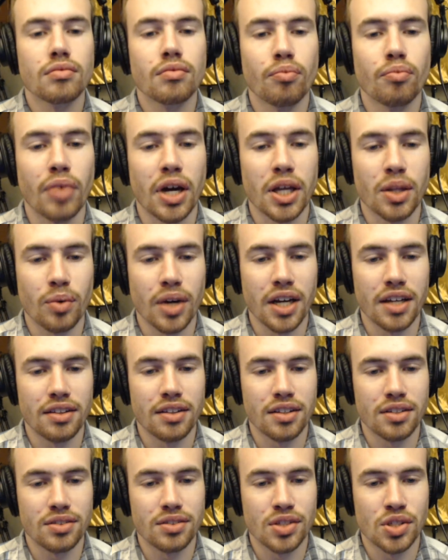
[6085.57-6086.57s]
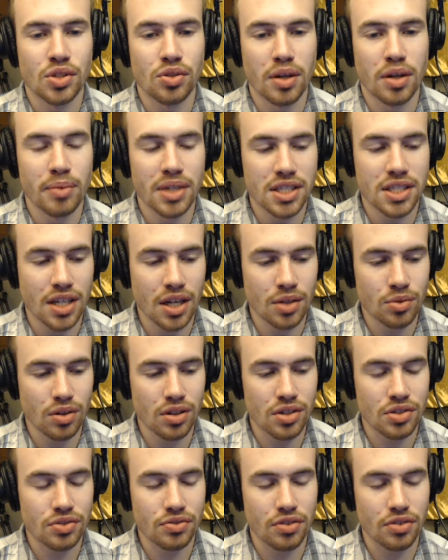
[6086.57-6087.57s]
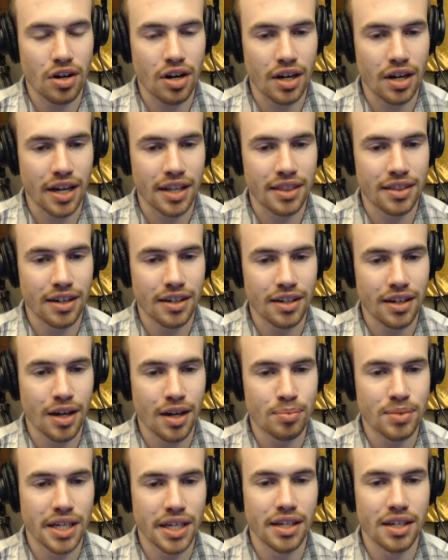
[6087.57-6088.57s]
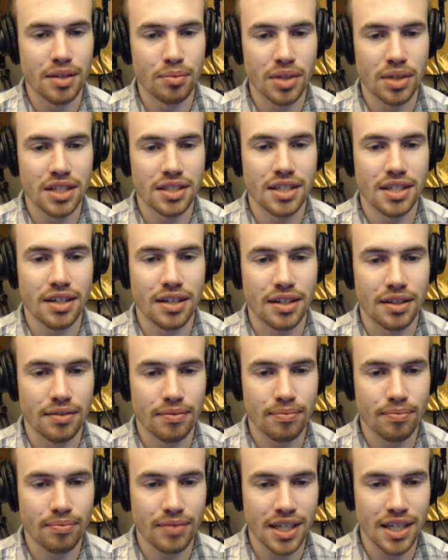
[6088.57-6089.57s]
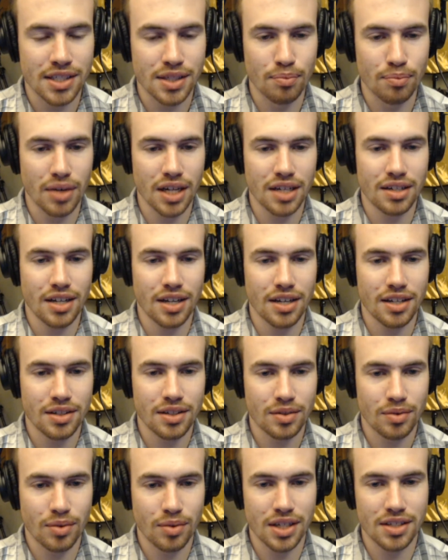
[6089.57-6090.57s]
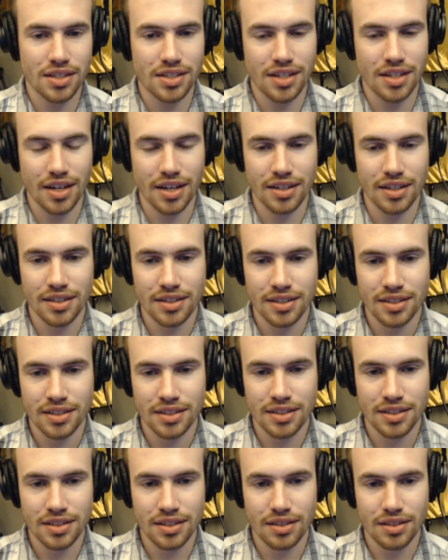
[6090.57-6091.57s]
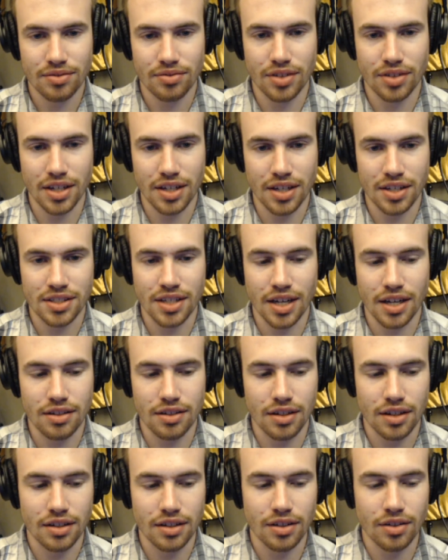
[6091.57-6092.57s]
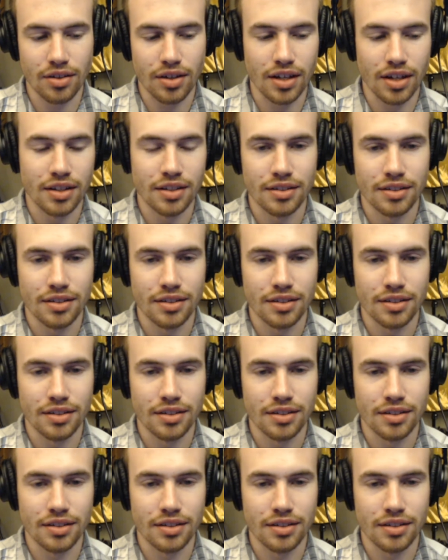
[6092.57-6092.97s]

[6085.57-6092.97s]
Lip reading: By the way, the streaming schedule is wrong. I thought it updated, but it didn't. It's Monday, Wednesday, Friday, Saturday. Okay.